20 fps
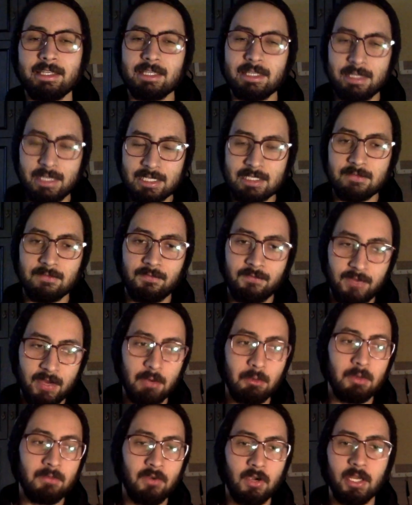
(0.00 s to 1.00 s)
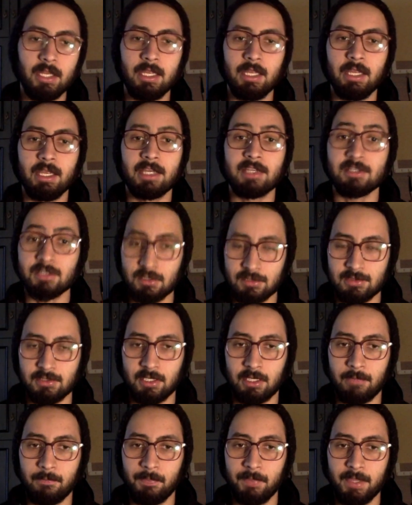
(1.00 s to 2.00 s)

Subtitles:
That's very exhausting.